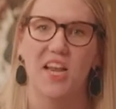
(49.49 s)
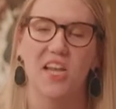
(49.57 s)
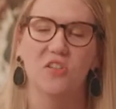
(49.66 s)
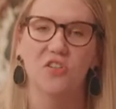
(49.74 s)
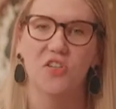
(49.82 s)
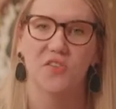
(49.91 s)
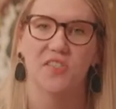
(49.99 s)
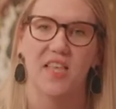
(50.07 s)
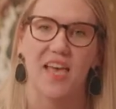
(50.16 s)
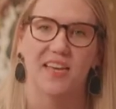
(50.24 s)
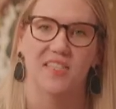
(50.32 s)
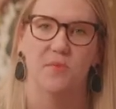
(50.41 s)
introduce the
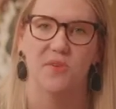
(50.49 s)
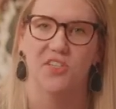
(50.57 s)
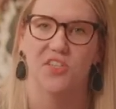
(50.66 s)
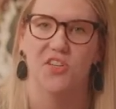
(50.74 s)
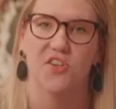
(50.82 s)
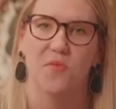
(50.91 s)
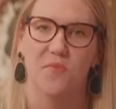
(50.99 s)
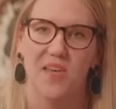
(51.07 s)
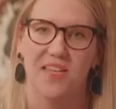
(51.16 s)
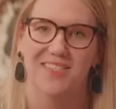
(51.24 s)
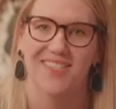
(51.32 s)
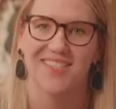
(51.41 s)
exhibition you'll be
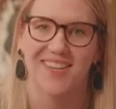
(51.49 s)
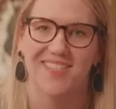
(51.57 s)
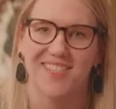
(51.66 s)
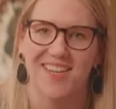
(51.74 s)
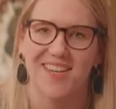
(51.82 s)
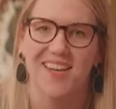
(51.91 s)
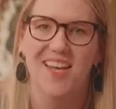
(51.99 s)
discussing.